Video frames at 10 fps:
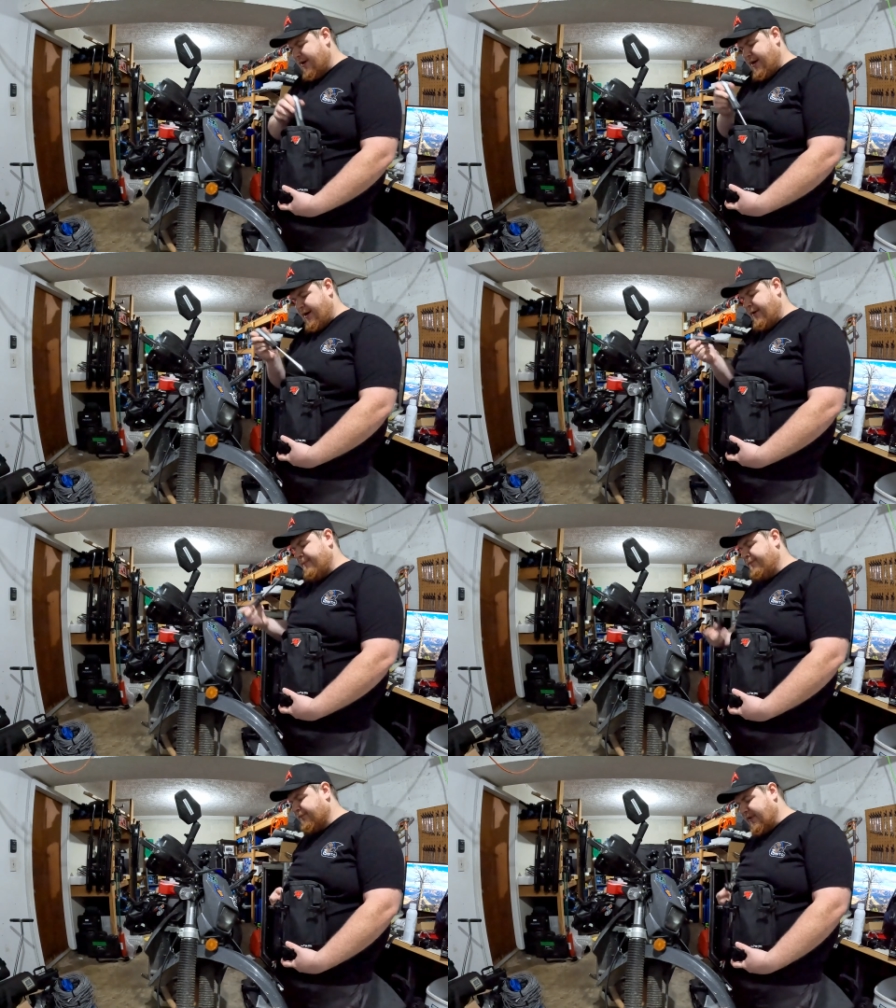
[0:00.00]

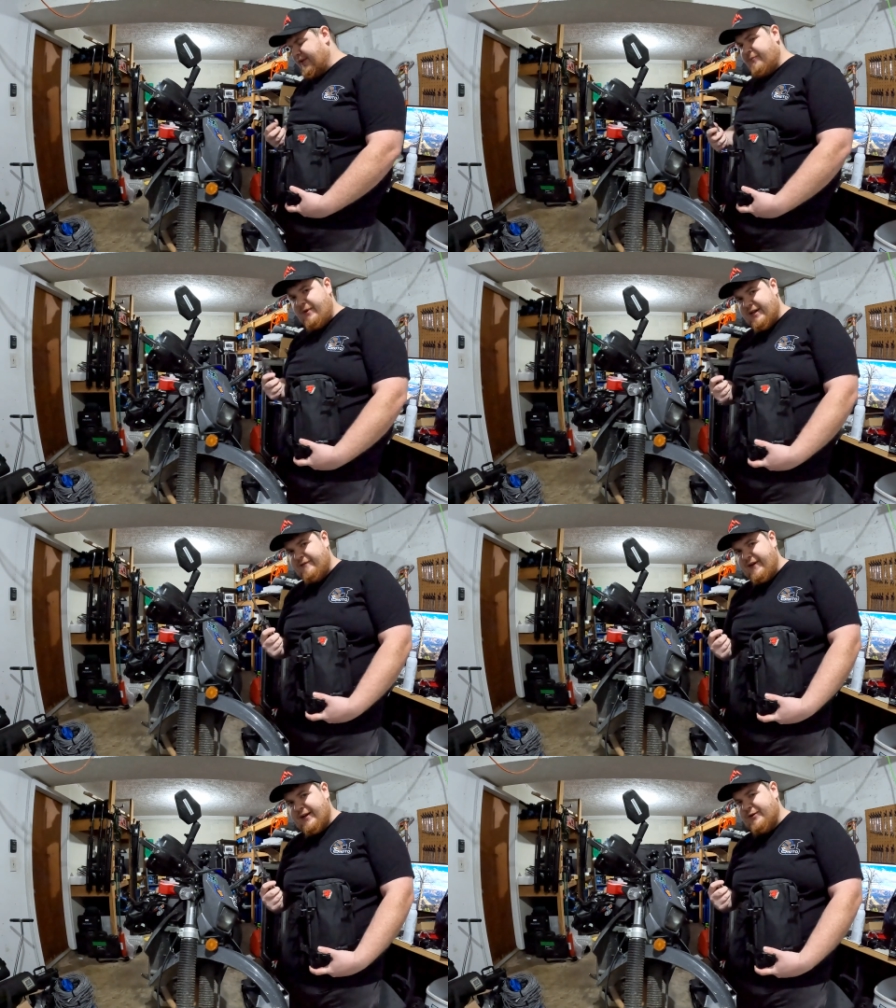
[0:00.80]
A big
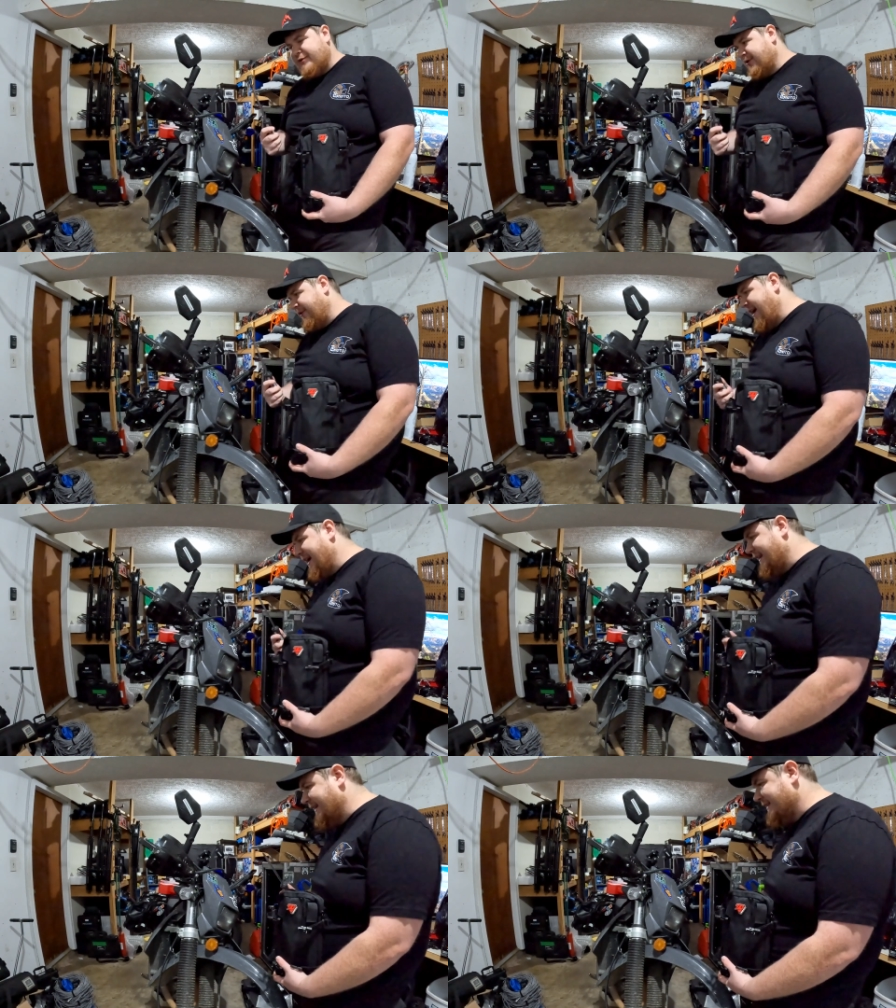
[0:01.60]
advantage to
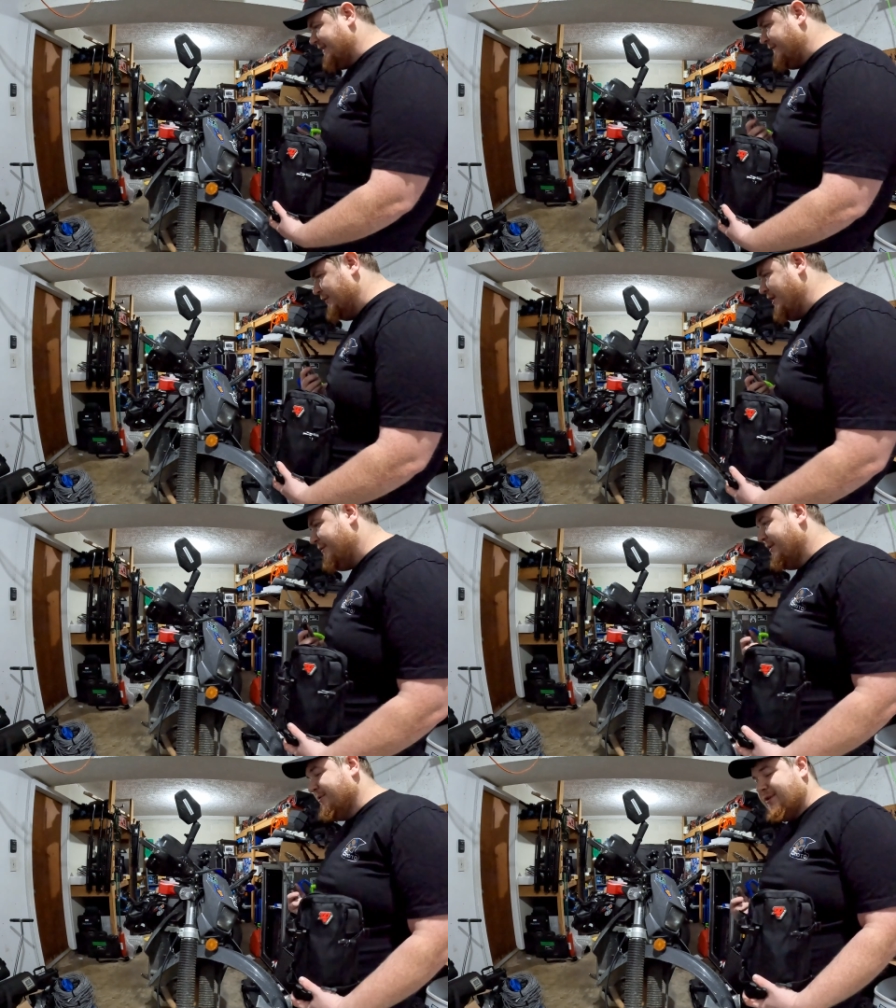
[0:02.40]
that is if you
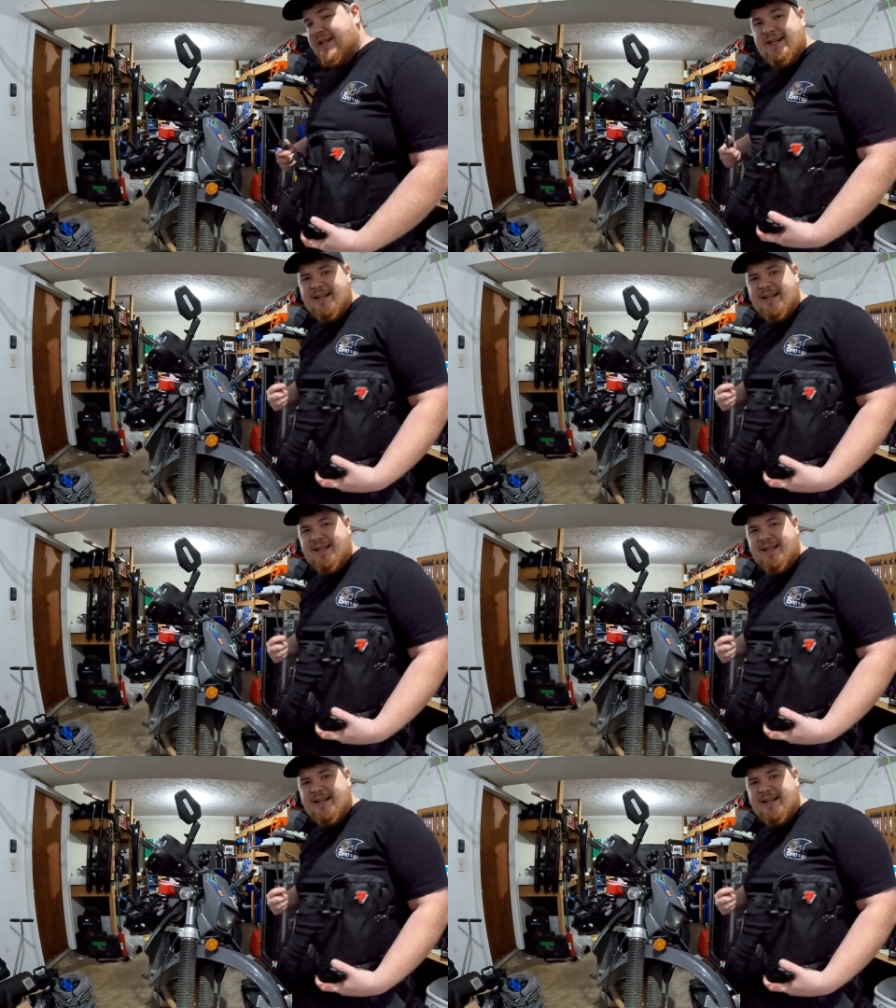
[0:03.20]
don't use it,